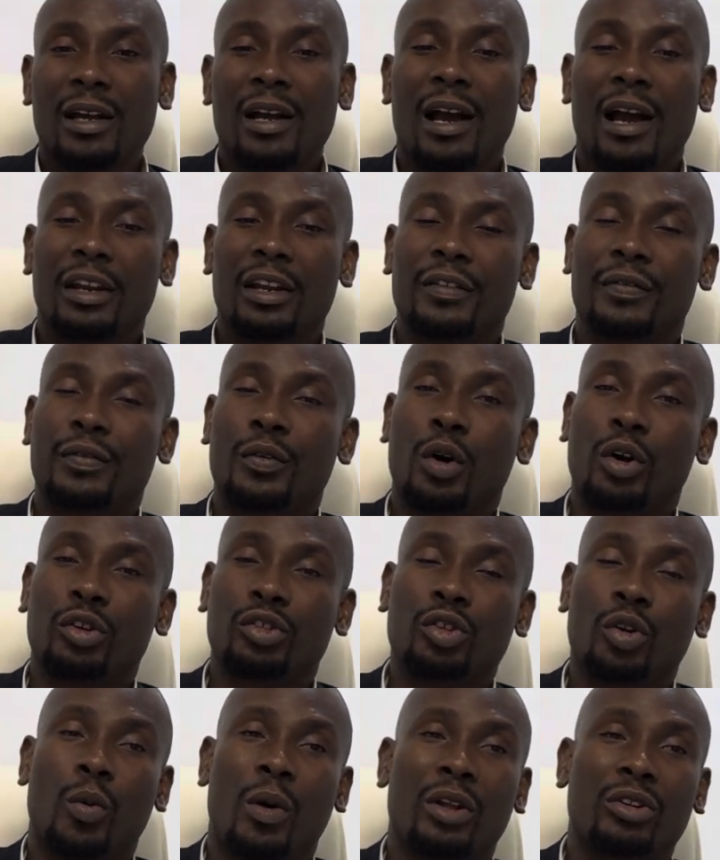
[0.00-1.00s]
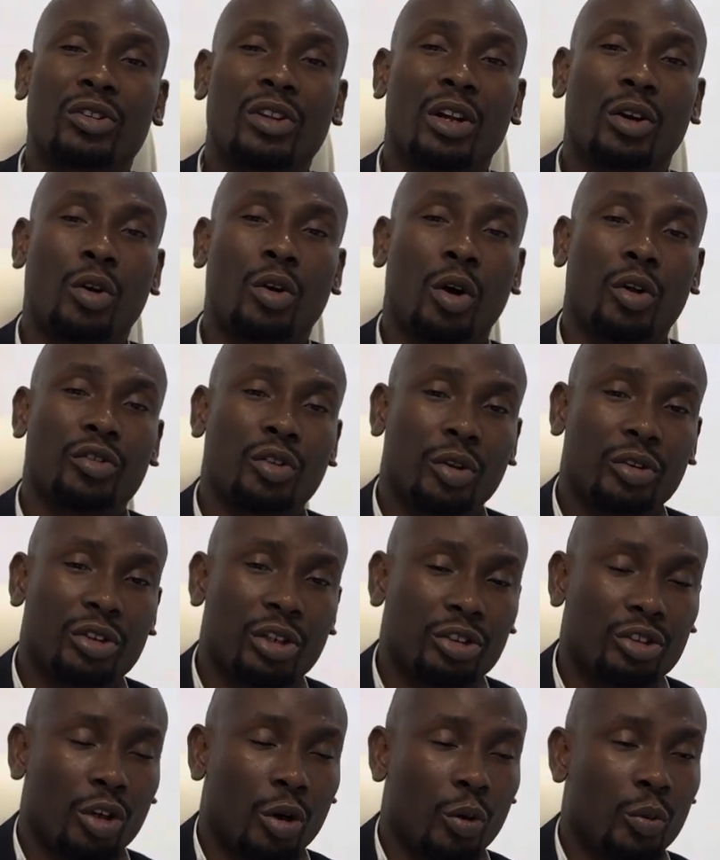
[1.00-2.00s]
And if you also want a
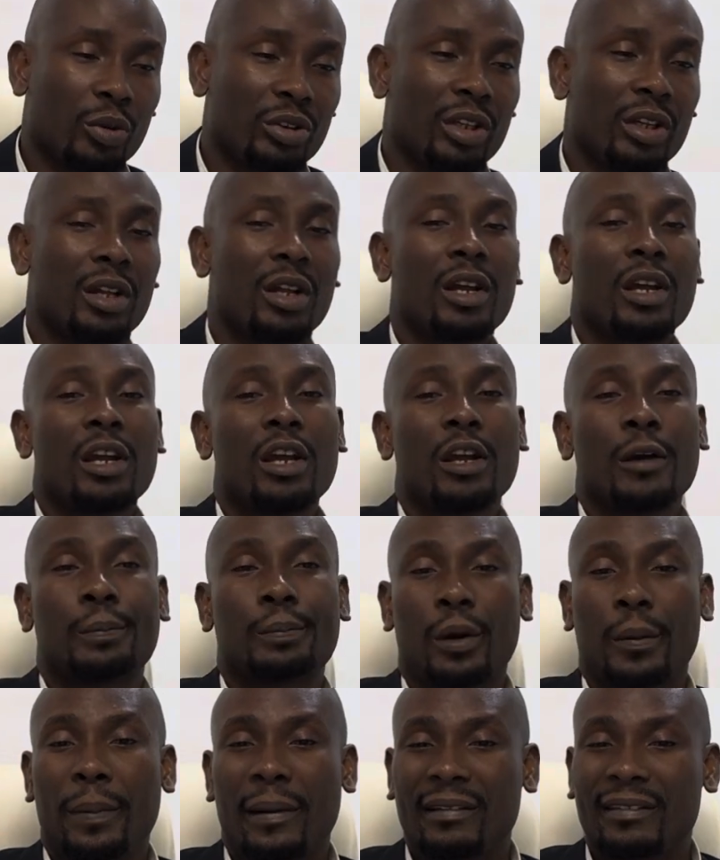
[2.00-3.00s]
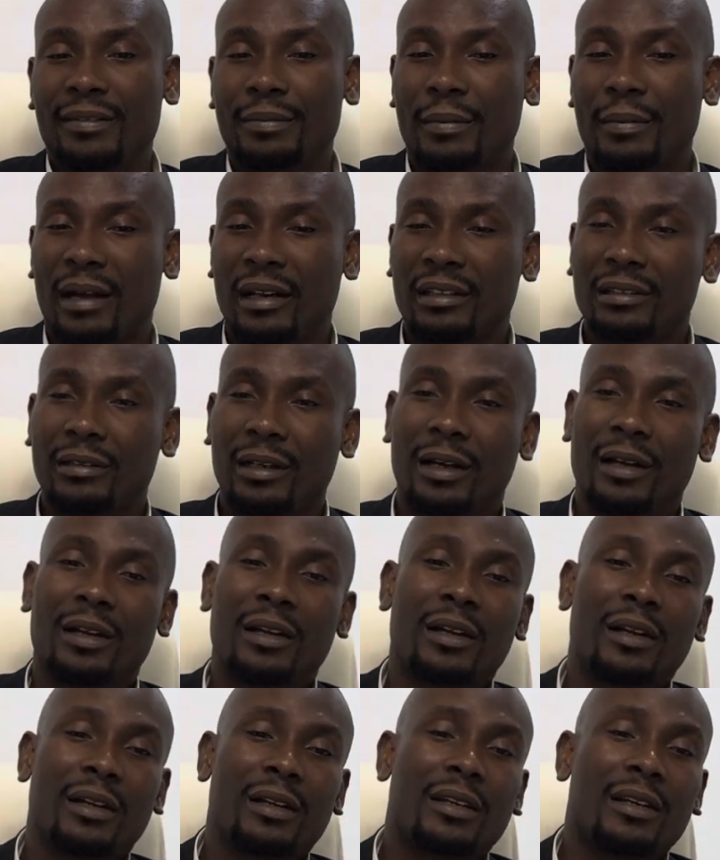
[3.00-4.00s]
consultation with a property manager,
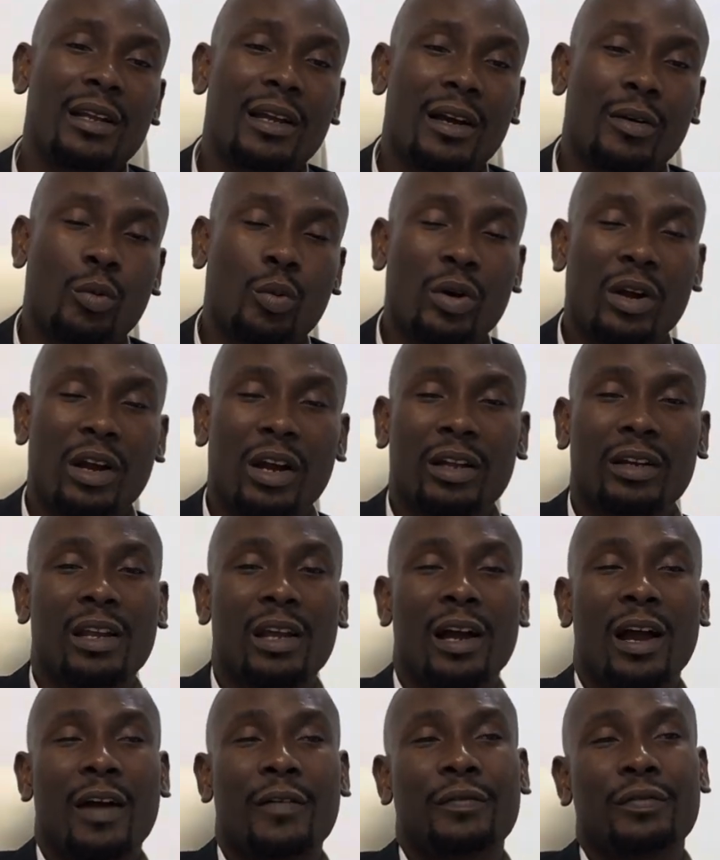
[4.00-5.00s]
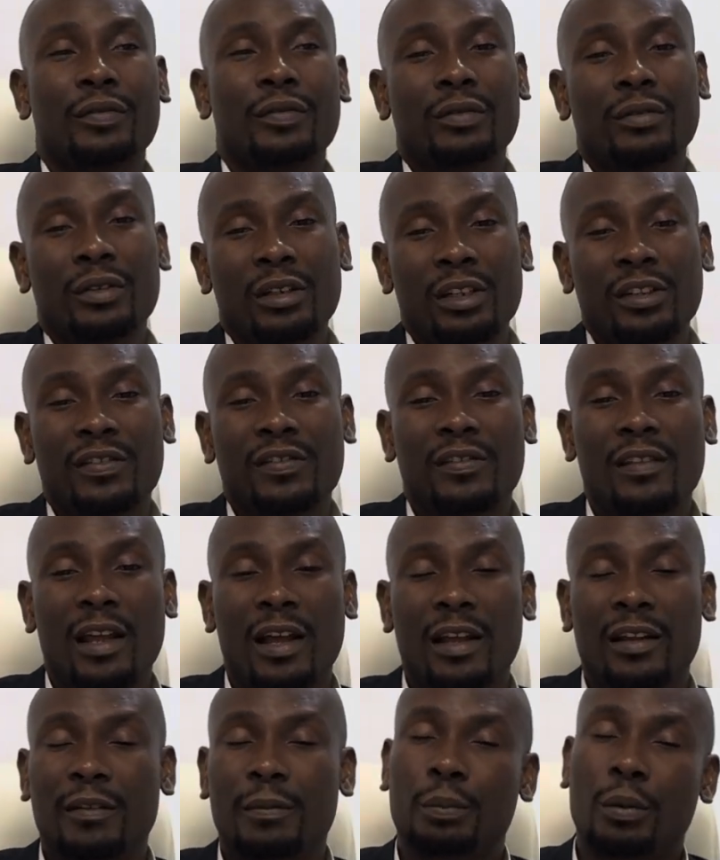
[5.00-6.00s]
they have
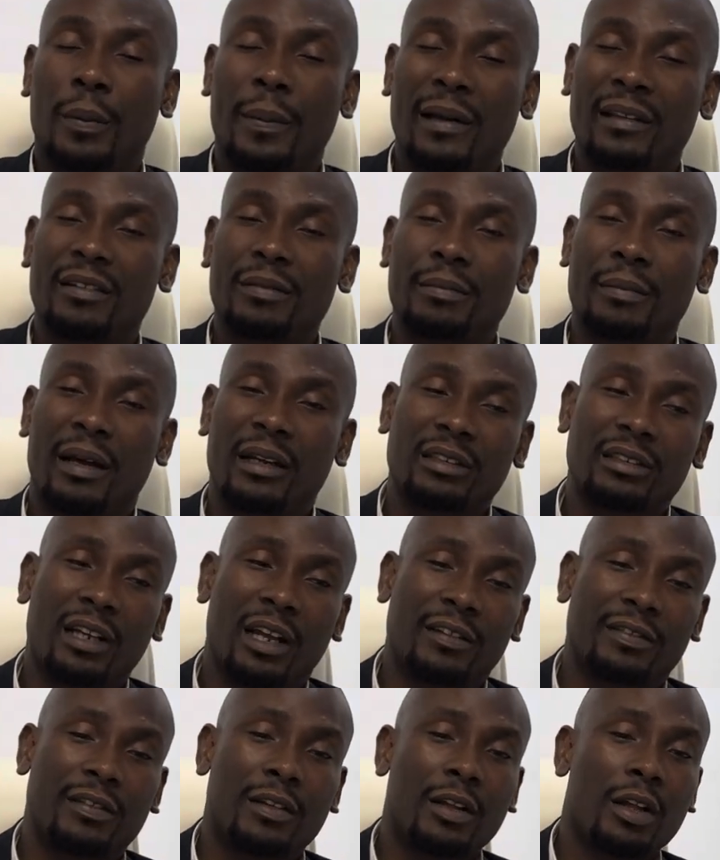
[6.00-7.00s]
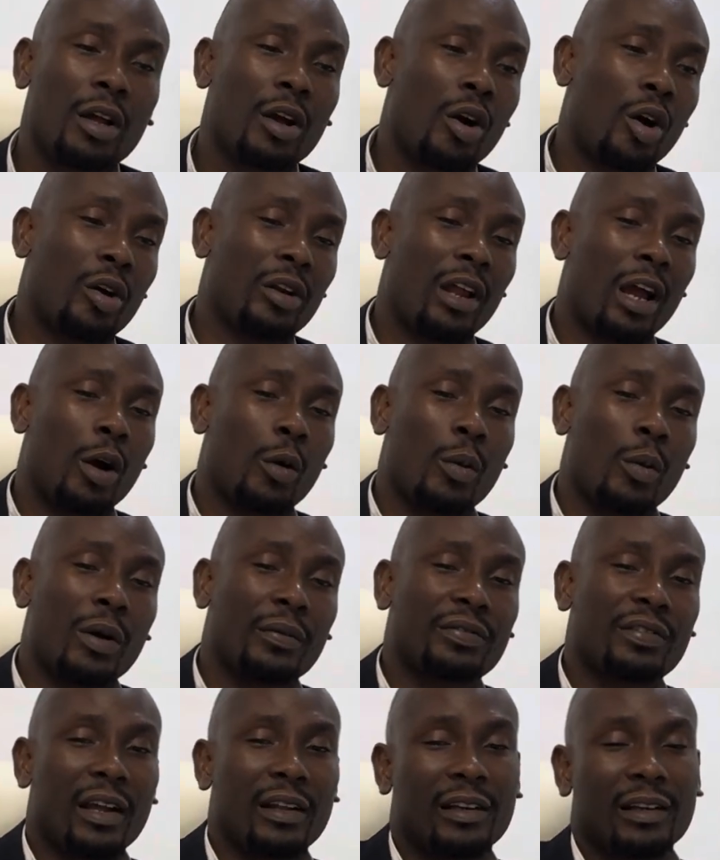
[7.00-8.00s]
listed property managers on our
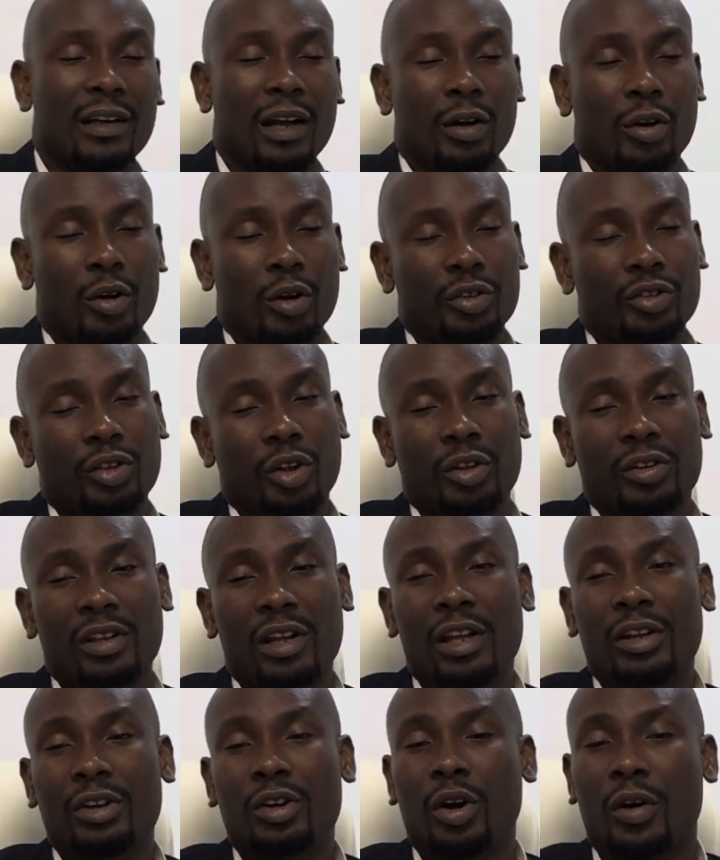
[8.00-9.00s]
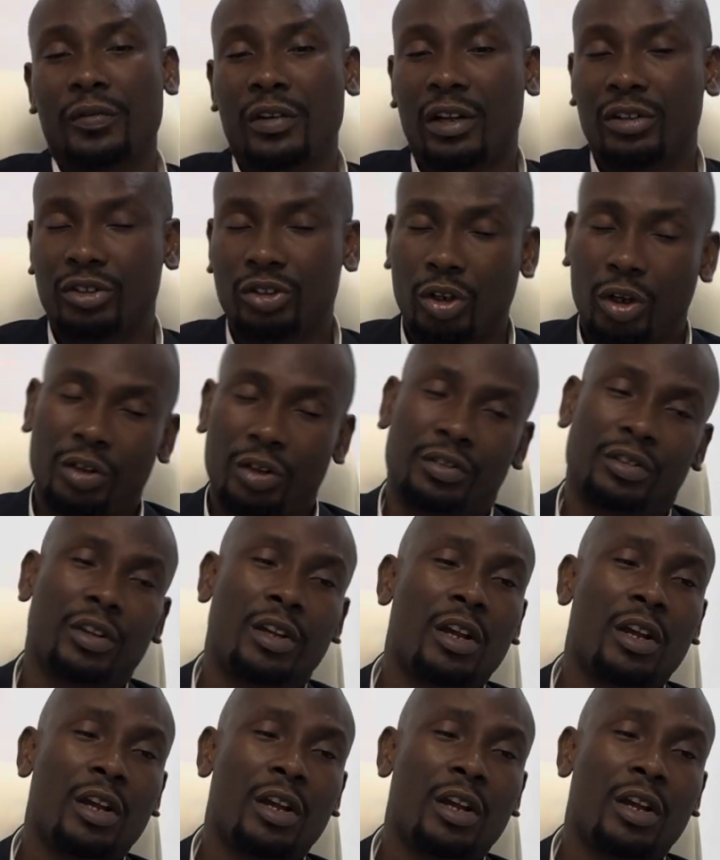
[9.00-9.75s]
website. You can consult any of your choice.